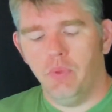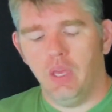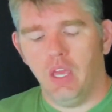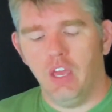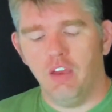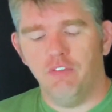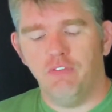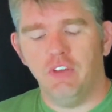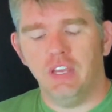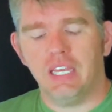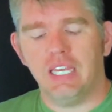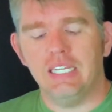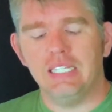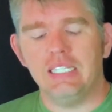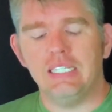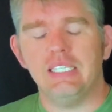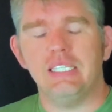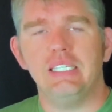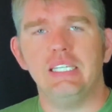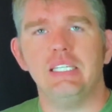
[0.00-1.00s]
If it
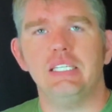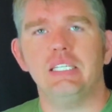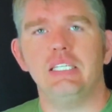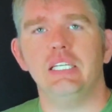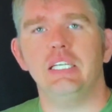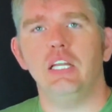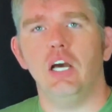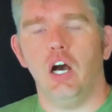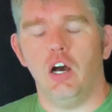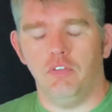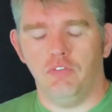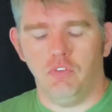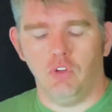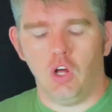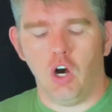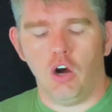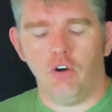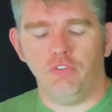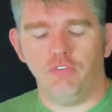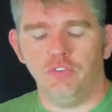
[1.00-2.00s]
consisted of
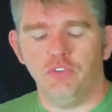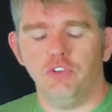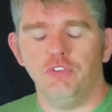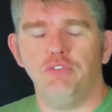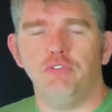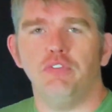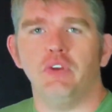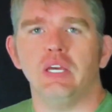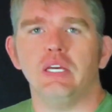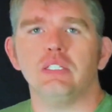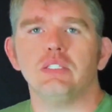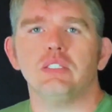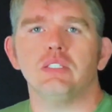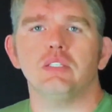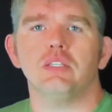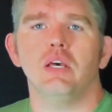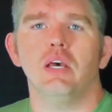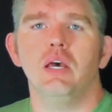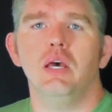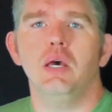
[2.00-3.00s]
lawful
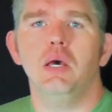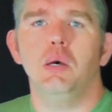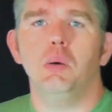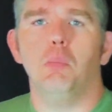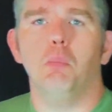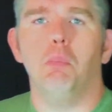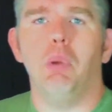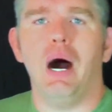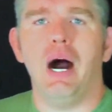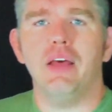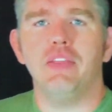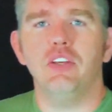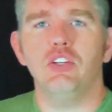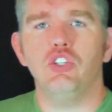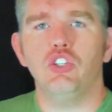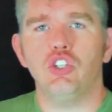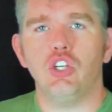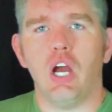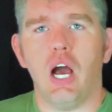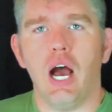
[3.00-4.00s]
defense by the
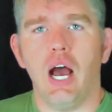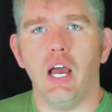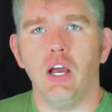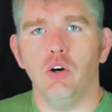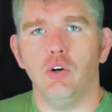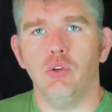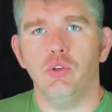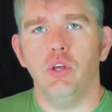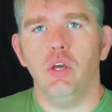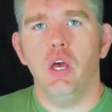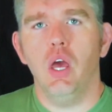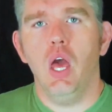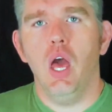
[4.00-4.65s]
child